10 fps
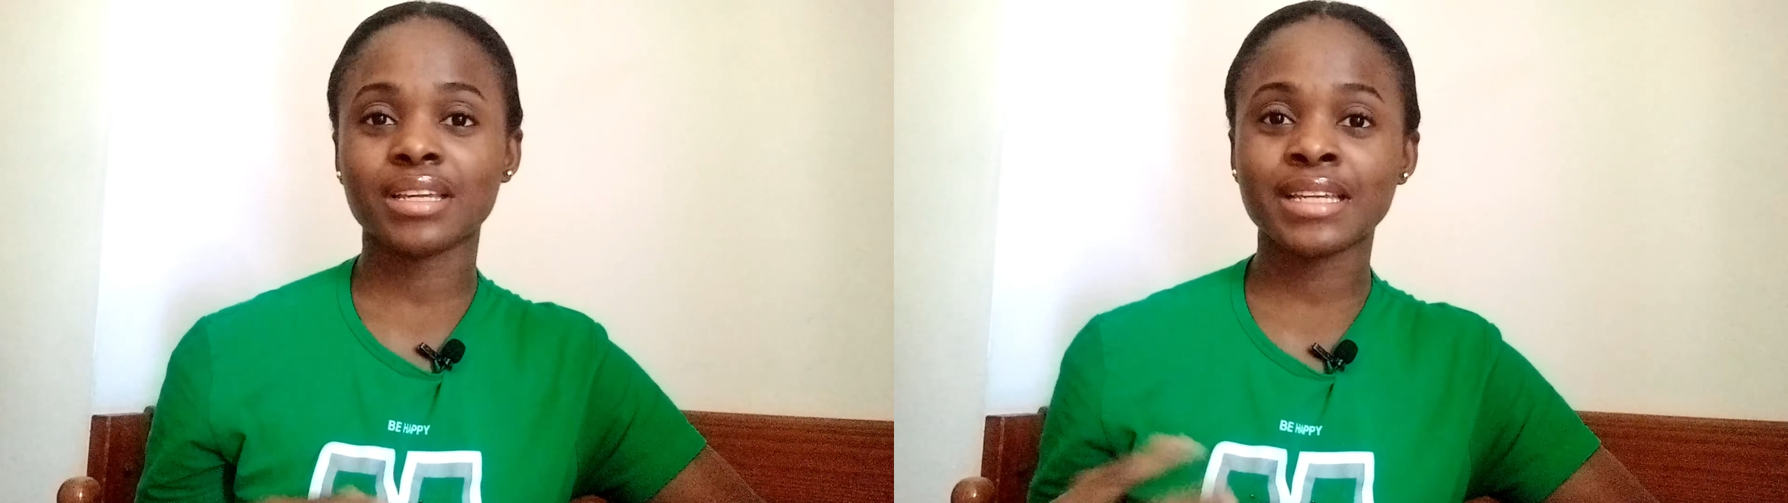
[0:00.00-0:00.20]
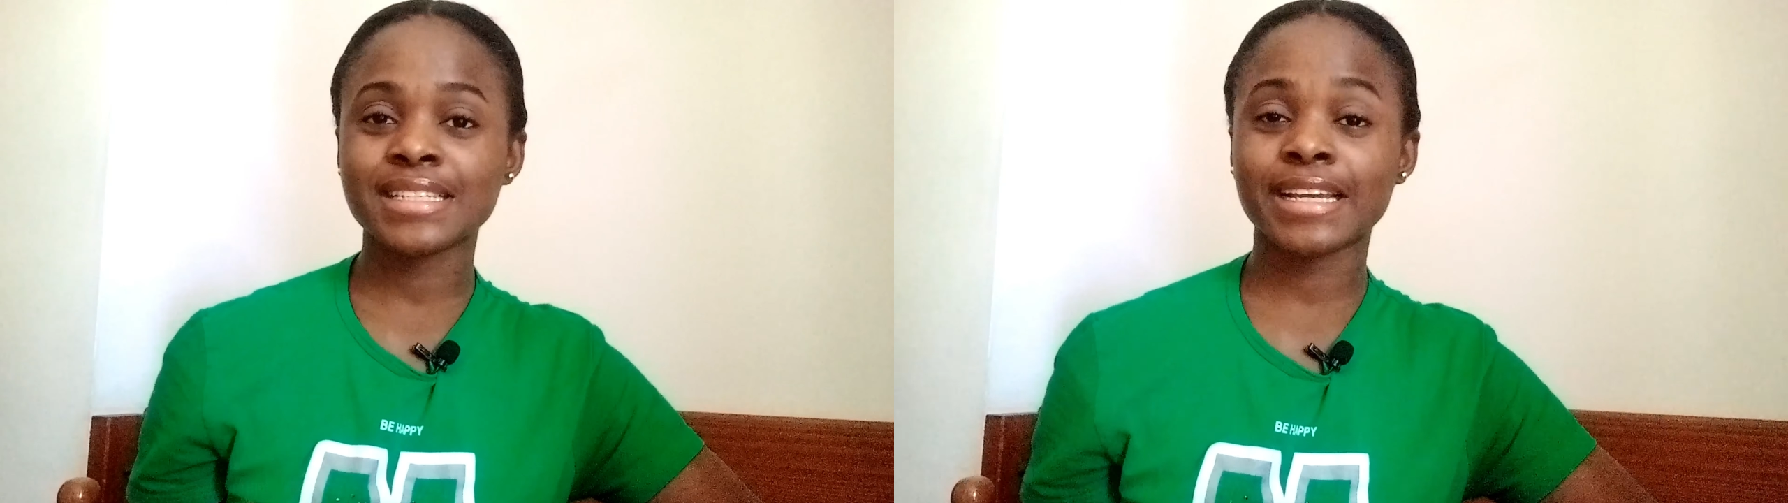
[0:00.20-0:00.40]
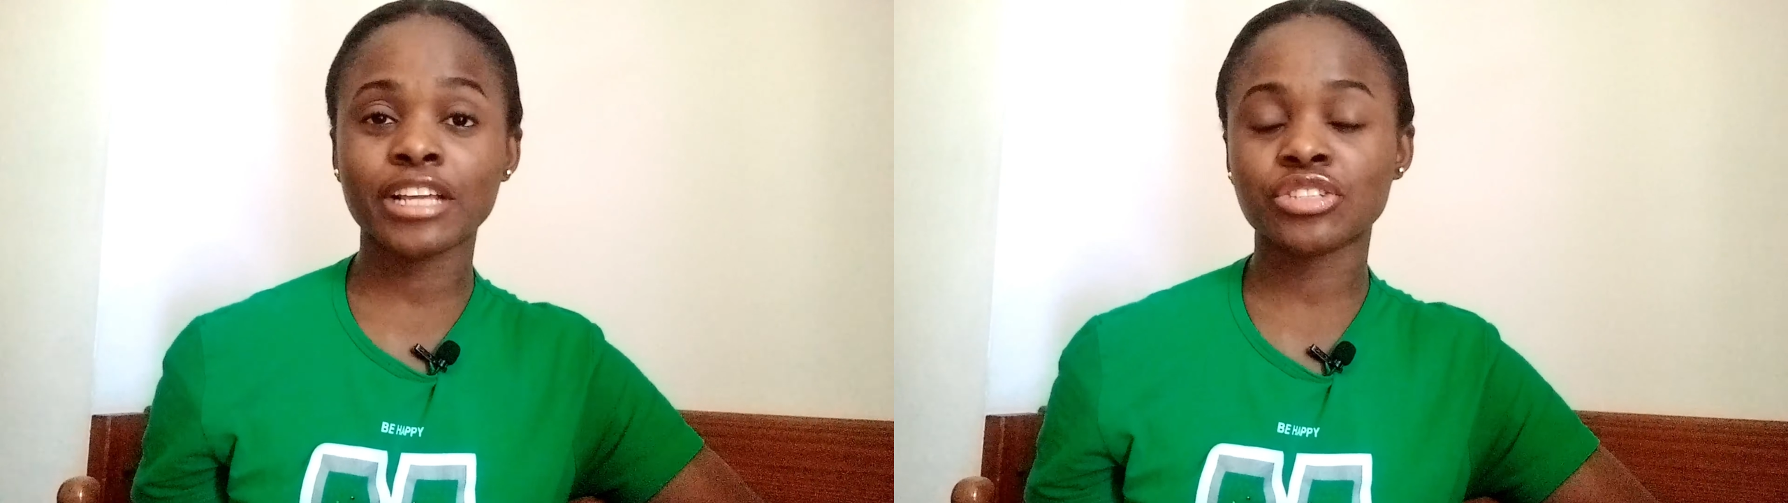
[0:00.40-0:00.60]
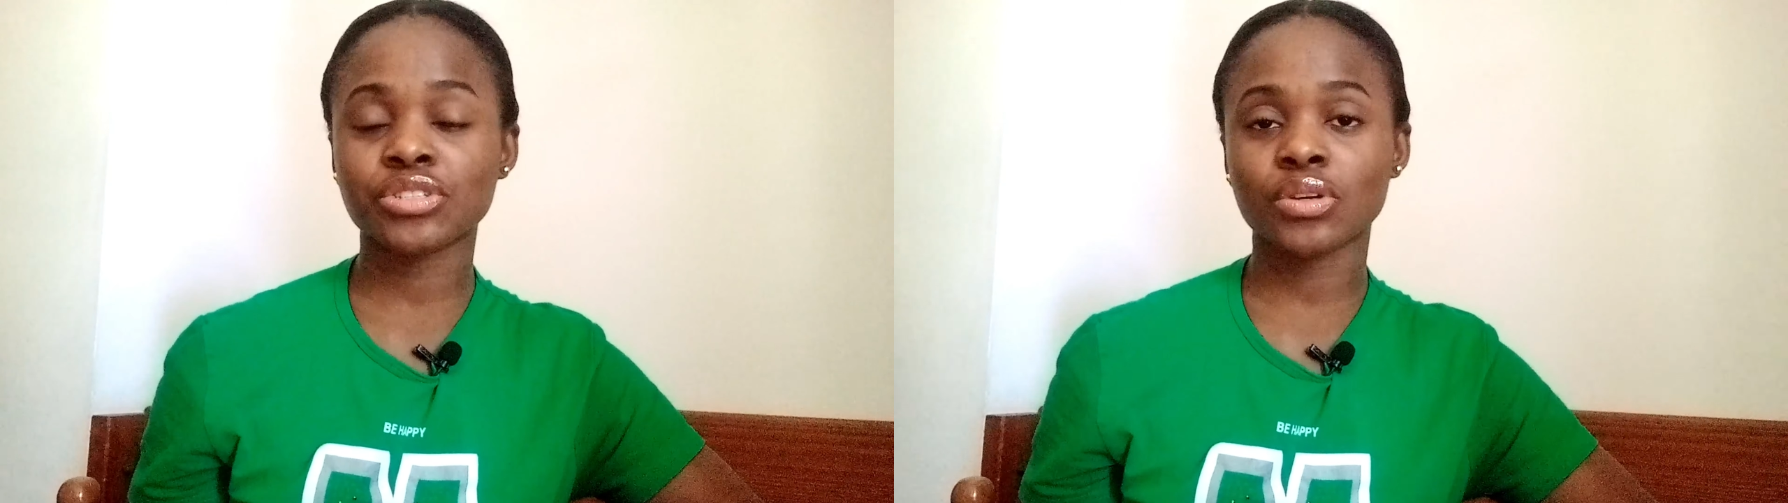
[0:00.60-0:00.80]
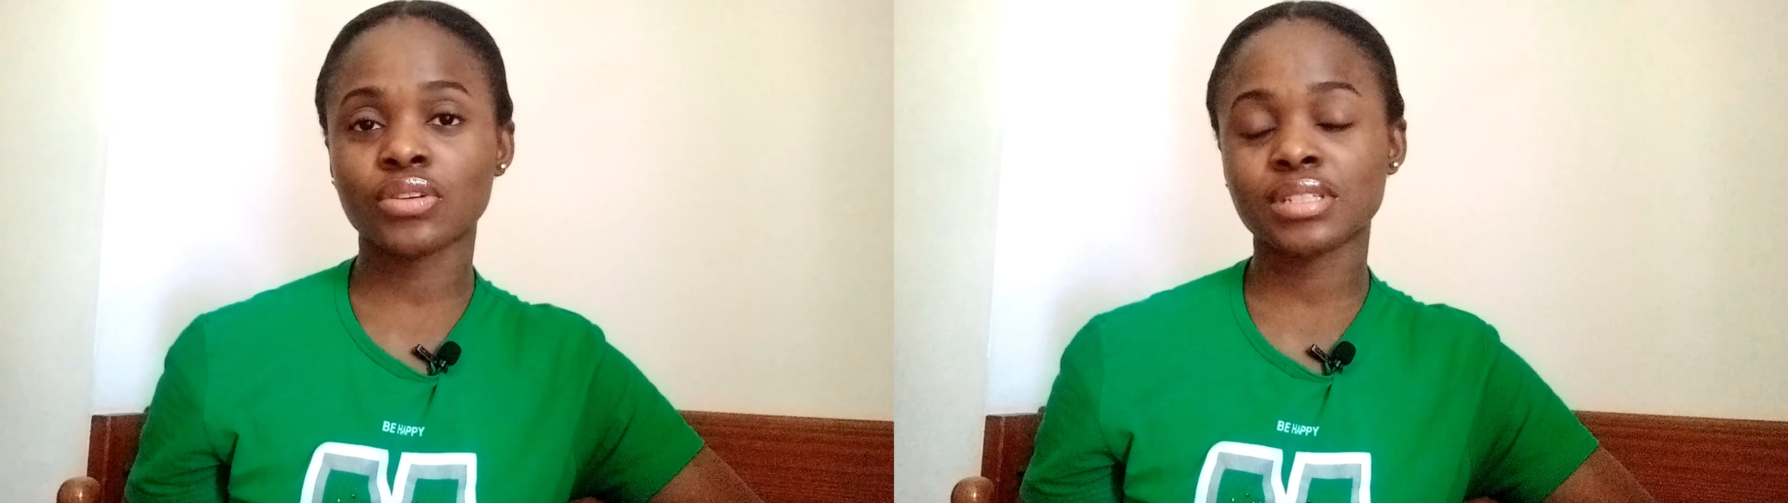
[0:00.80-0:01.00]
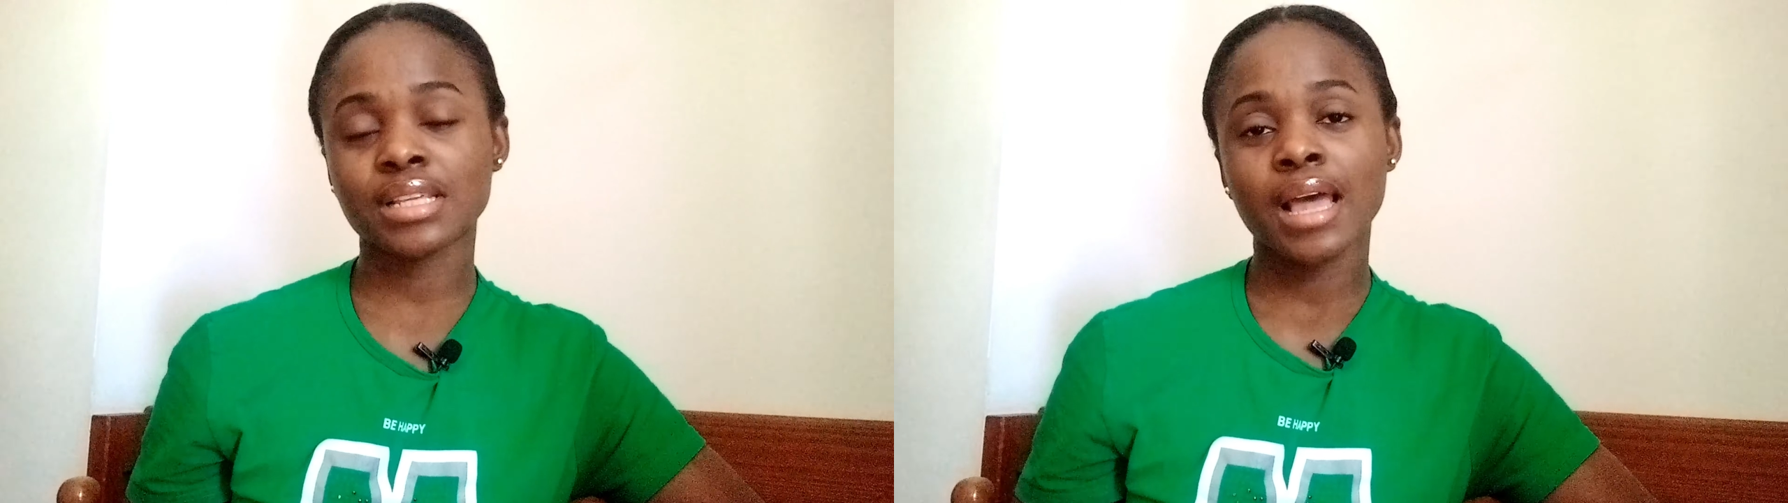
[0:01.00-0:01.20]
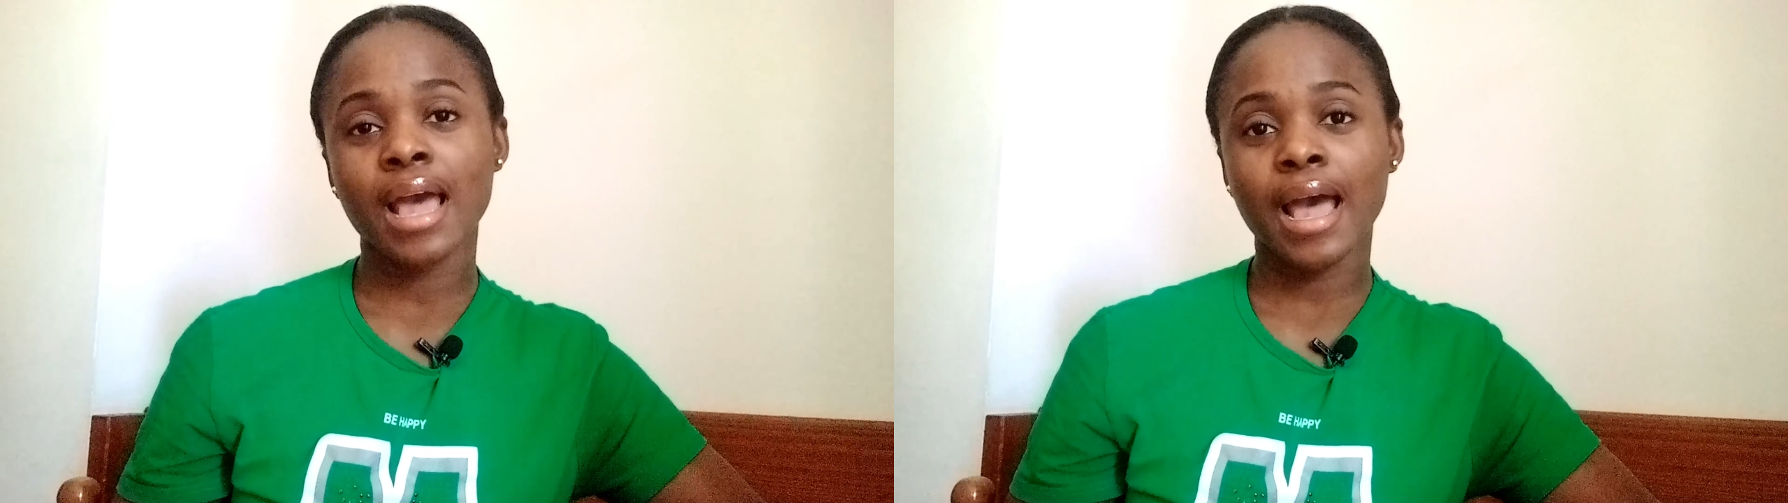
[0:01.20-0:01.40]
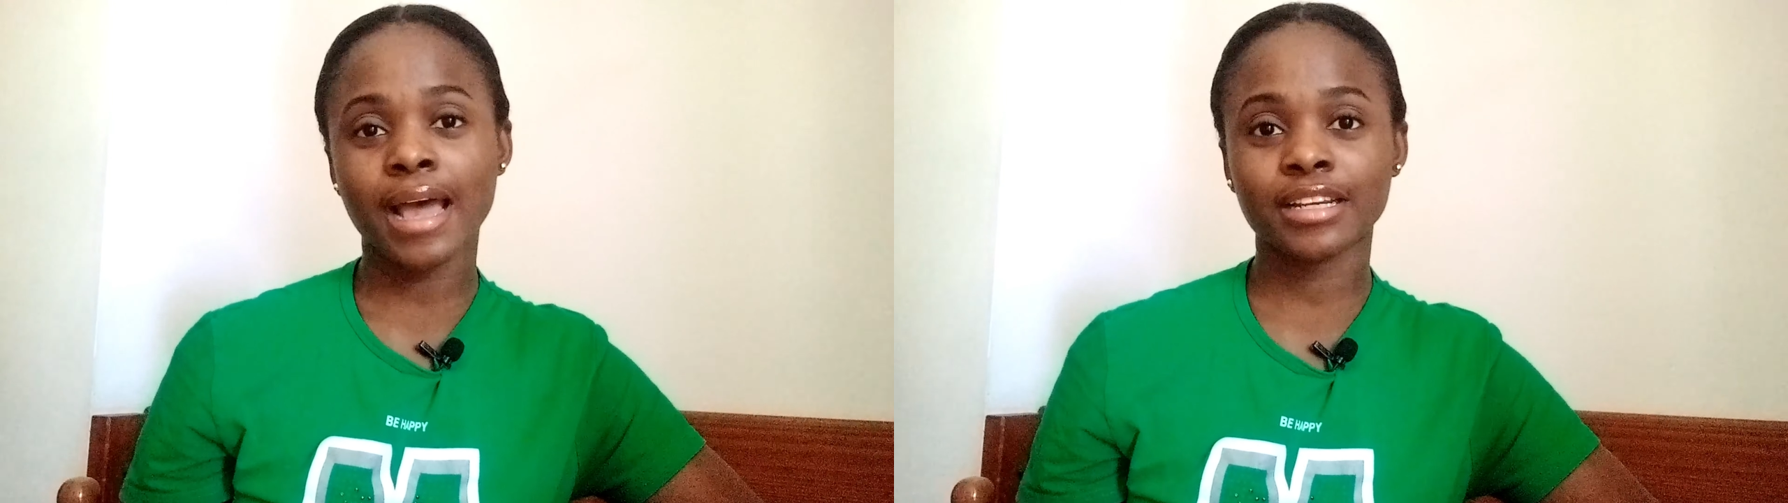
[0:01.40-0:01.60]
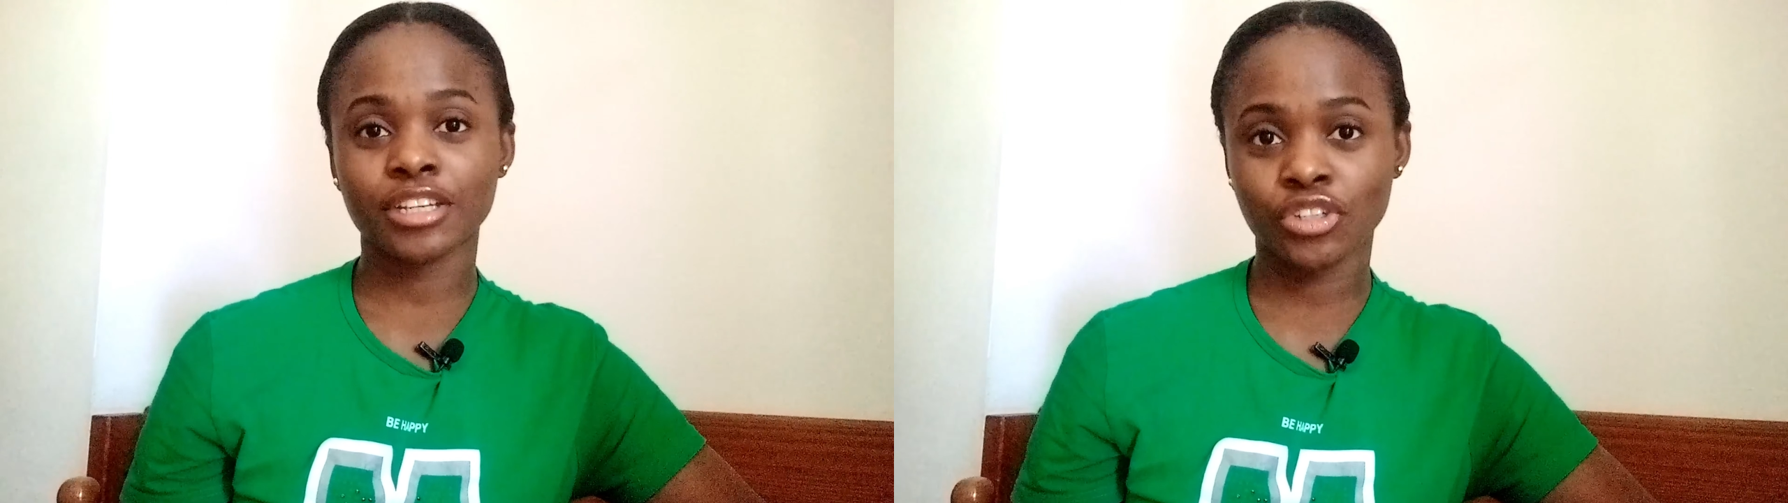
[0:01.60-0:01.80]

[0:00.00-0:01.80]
internet source, and